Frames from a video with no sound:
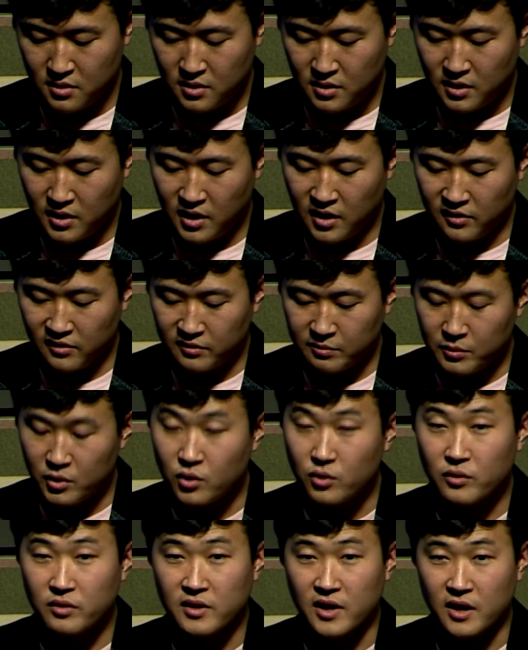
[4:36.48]
He
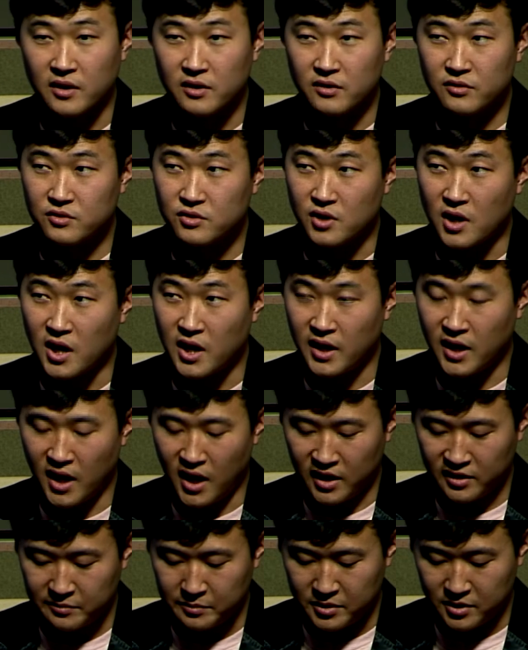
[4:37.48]
smoothed down his dry
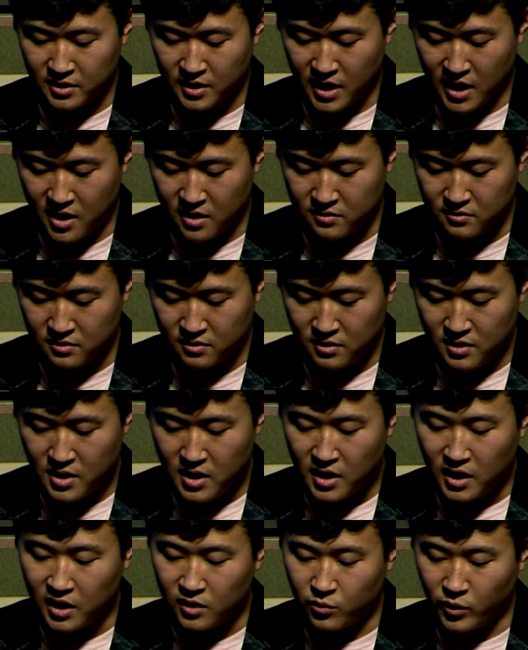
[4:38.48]
hospital gown
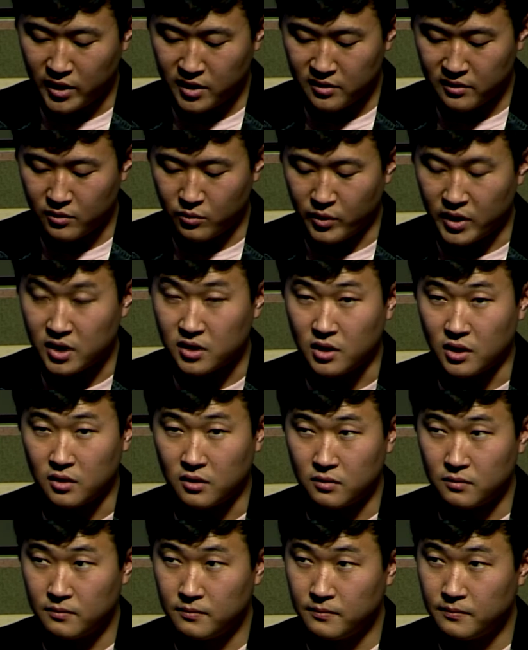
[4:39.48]
and went to the
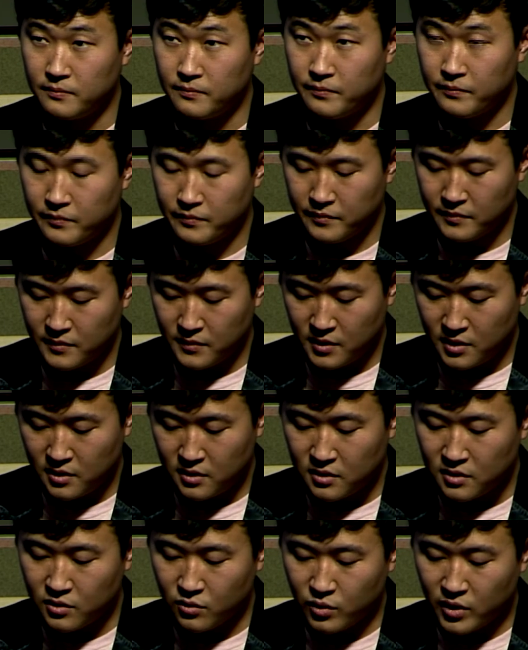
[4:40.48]
window.
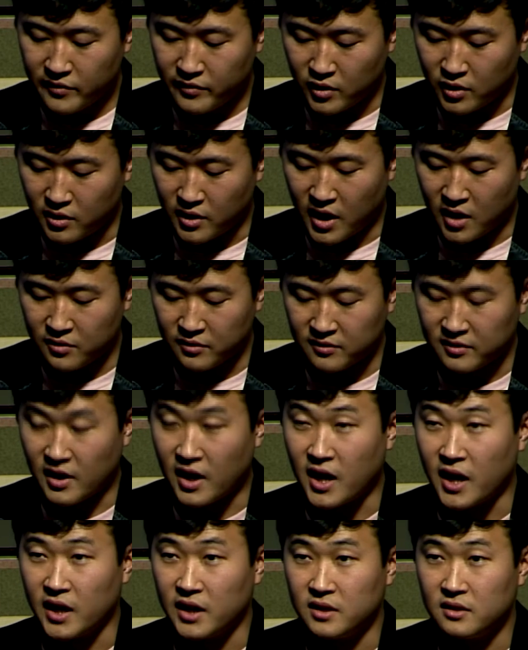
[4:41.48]
The river
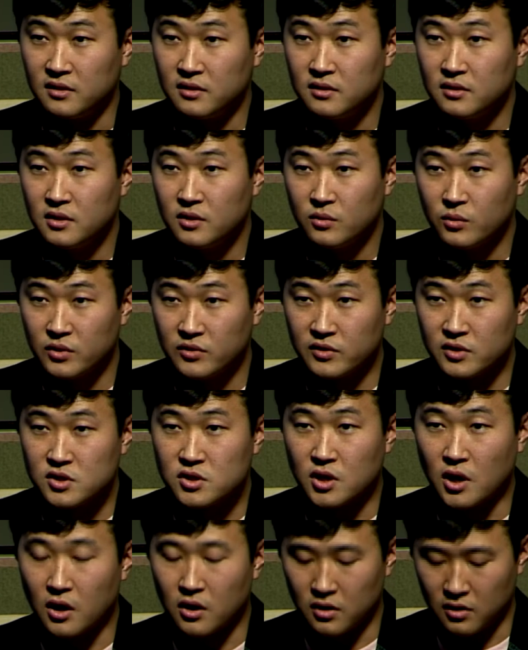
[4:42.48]
outside was the
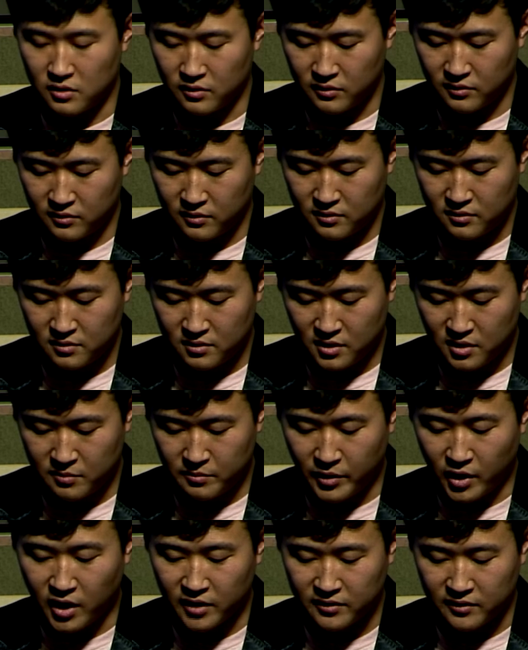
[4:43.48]
Charles in
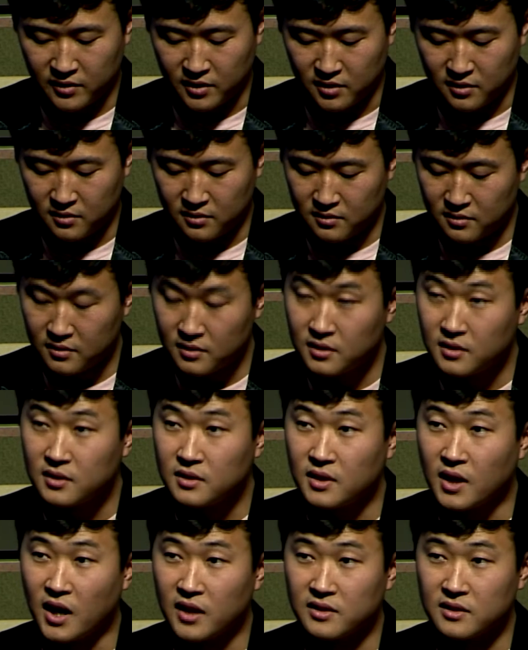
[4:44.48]
Boston,
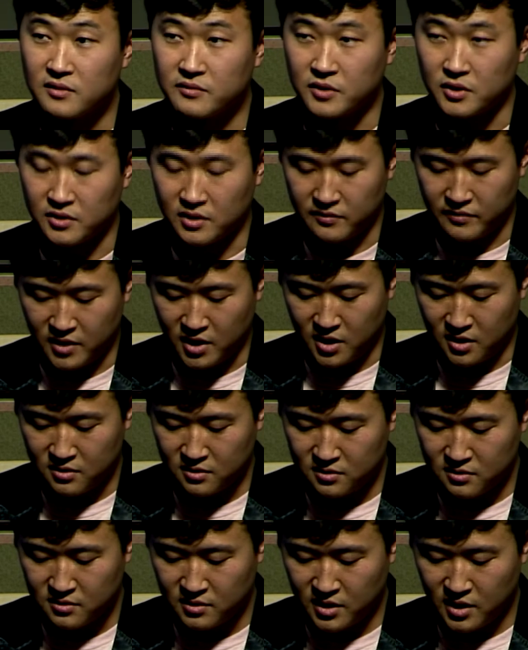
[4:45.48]
not the Vltava
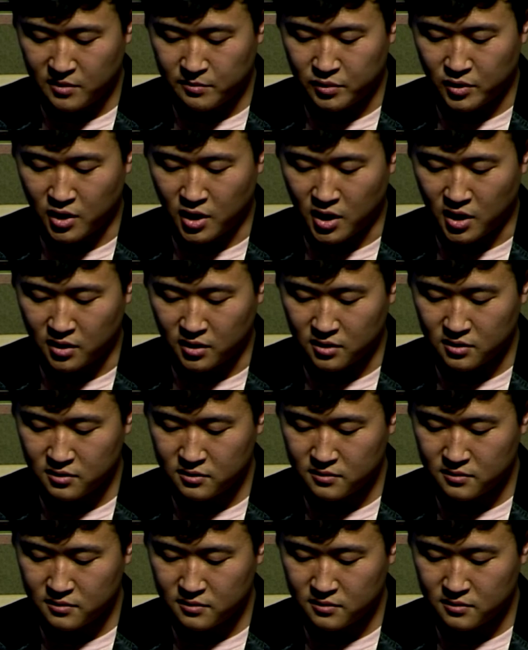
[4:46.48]
in Prague.